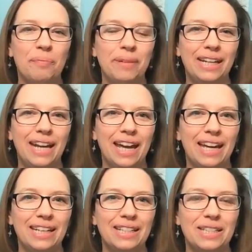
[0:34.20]
It
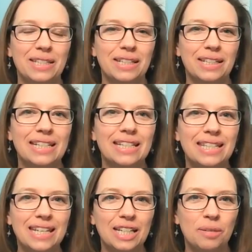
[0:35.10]
has
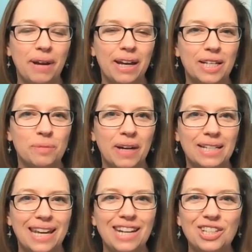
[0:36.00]
exceeded my
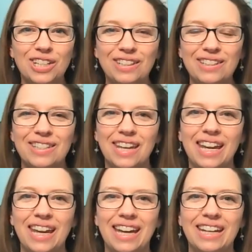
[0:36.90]
expectations,
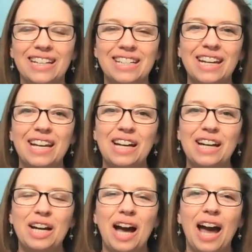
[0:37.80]
and
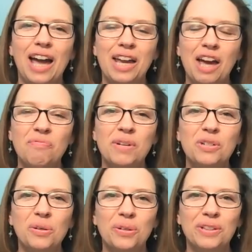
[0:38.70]
I have been
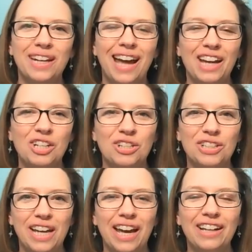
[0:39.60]
told that I should
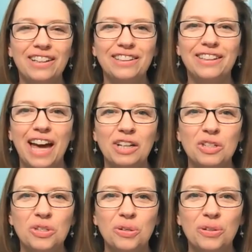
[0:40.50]
tell that
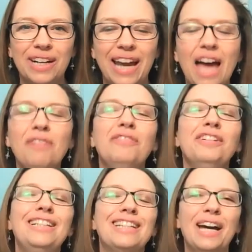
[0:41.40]
story
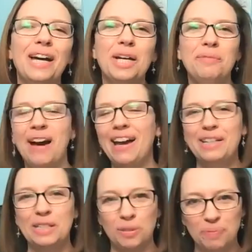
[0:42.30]
every time I
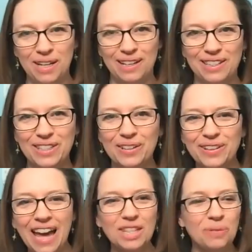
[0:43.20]
speak. So
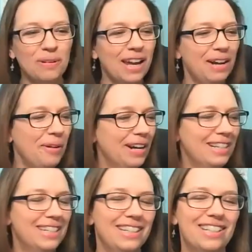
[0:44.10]
that's what I wanted
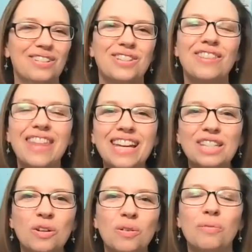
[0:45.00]
to do. So thanks
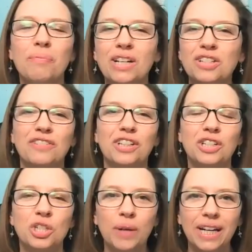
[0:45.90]
so much for
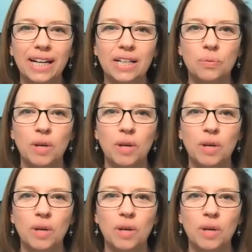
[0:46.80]
joining us.